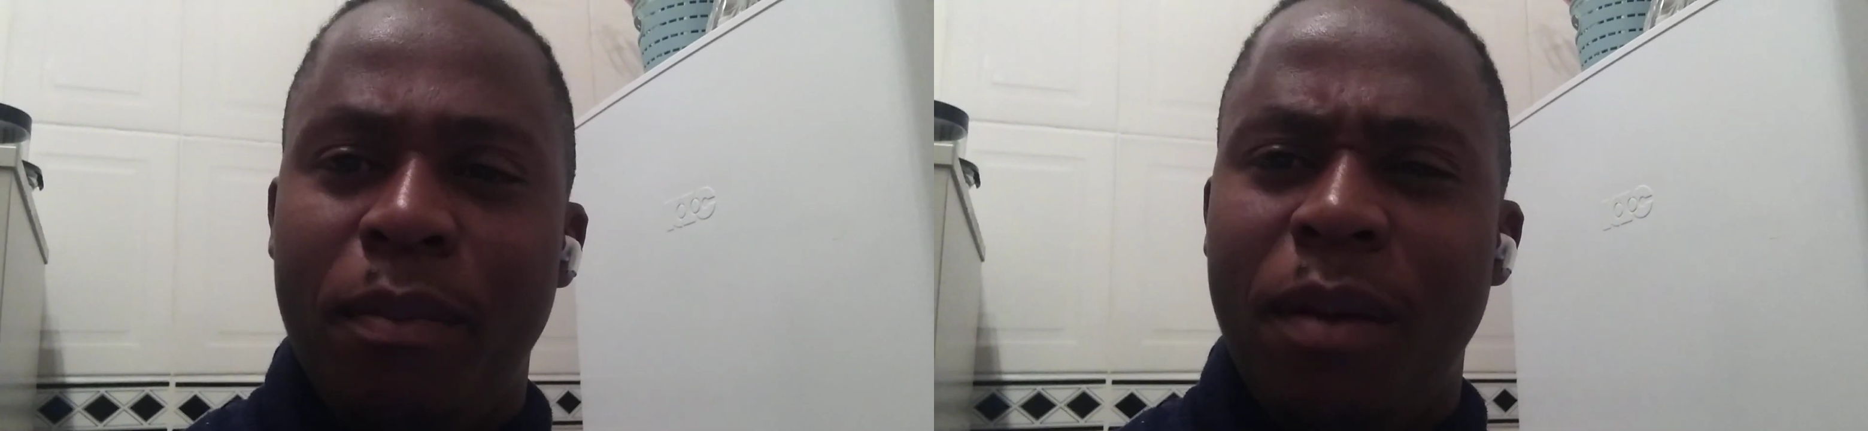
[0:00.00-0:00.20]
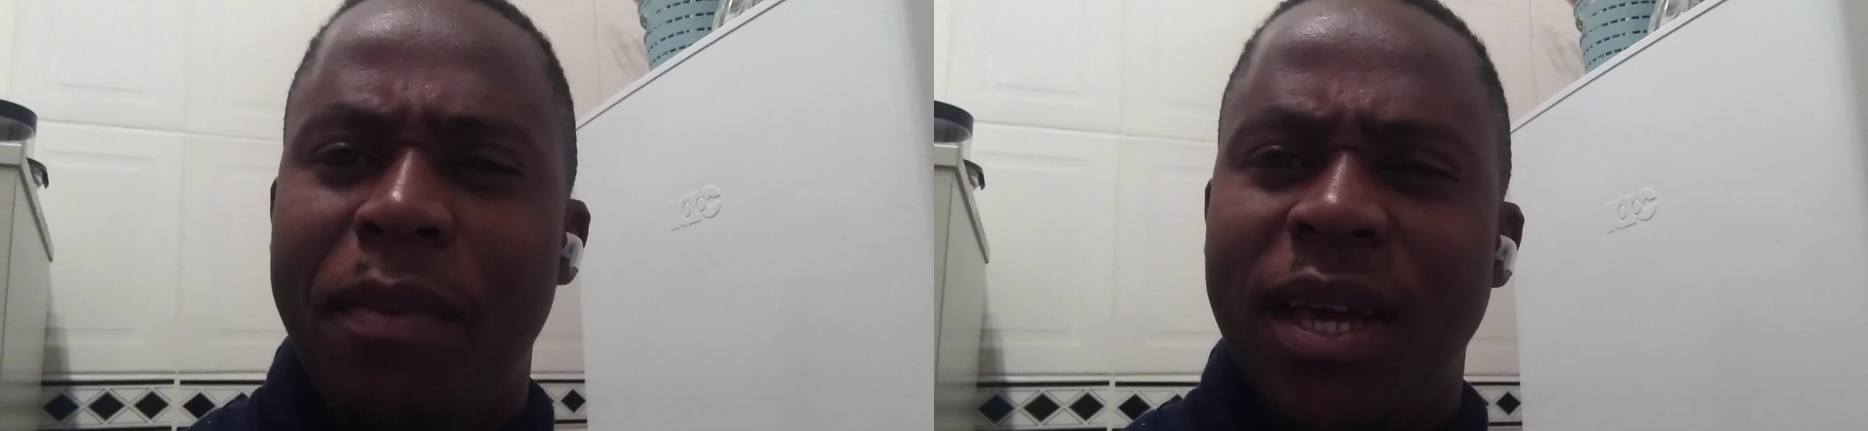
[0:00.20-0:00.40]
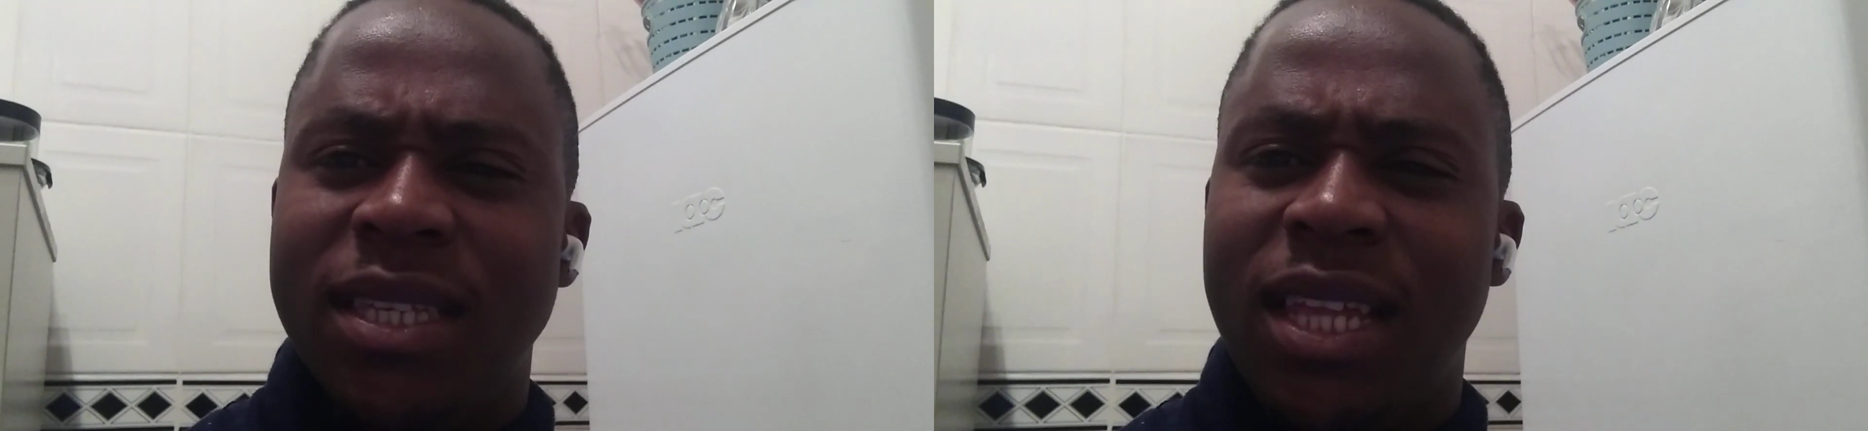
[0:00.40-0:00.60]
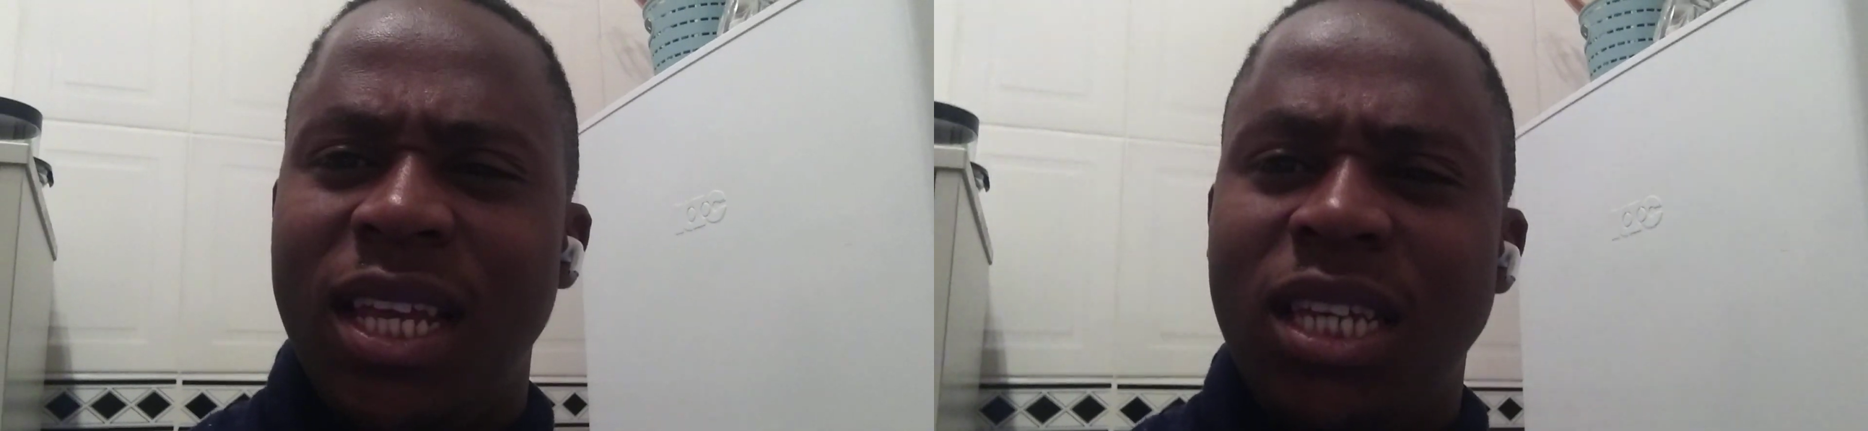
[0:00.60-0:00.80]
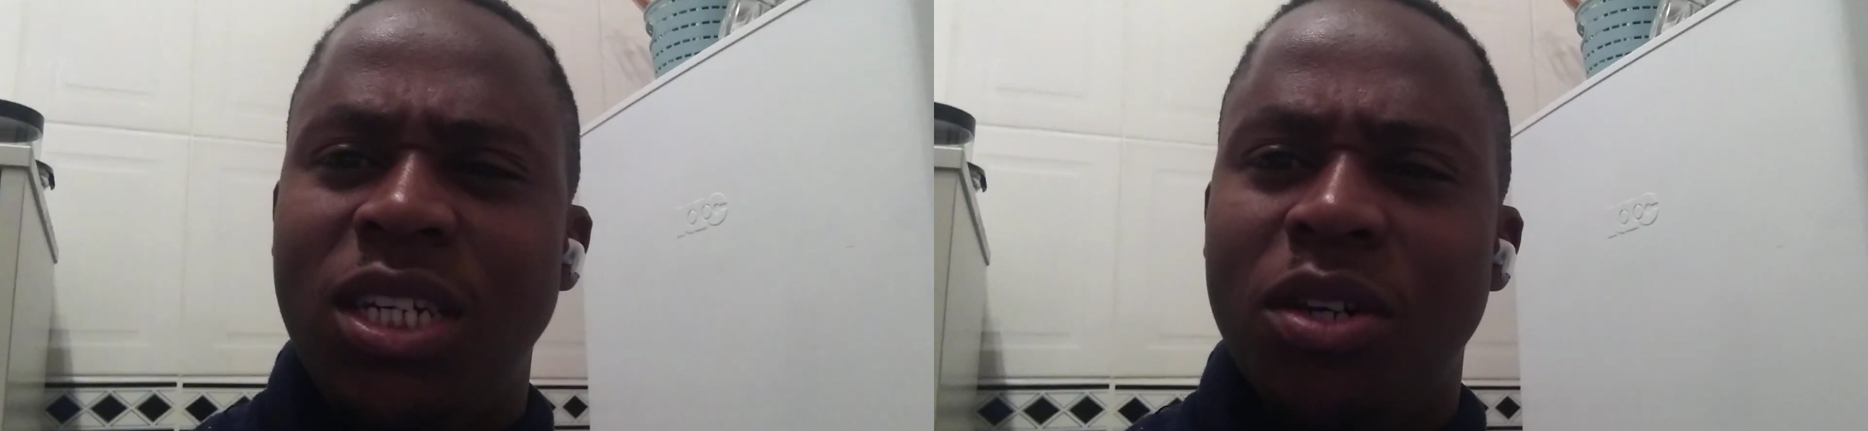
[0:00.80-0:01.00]
Maybe he has an
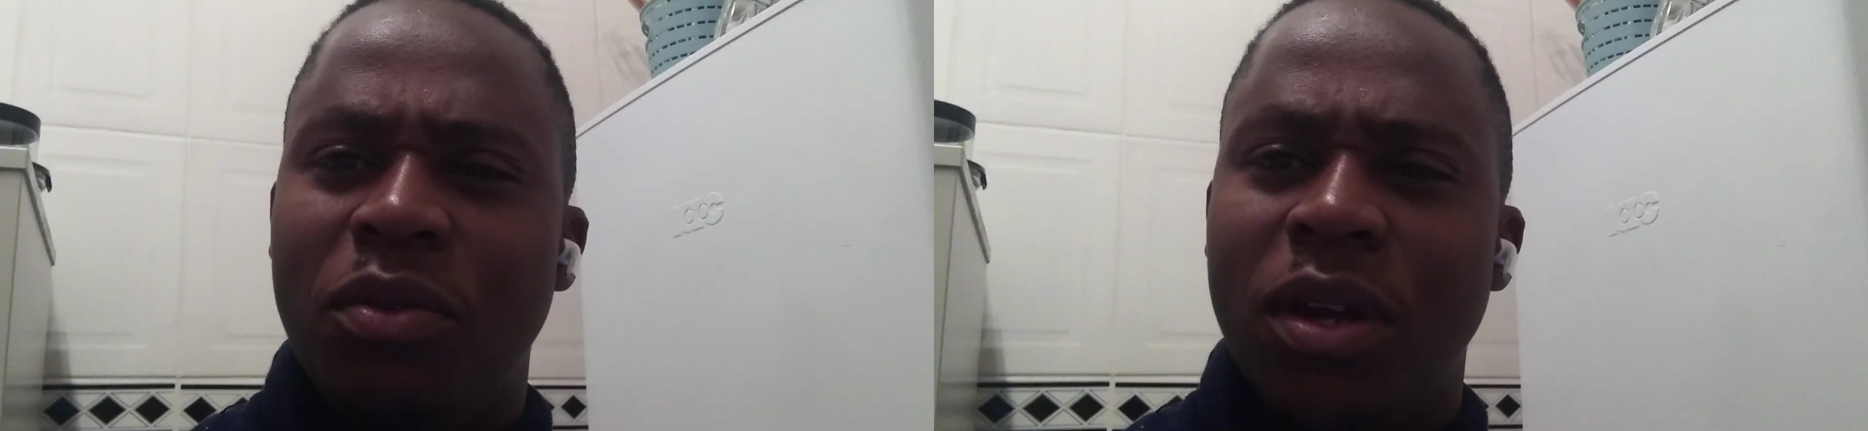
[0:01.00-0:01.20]
injury,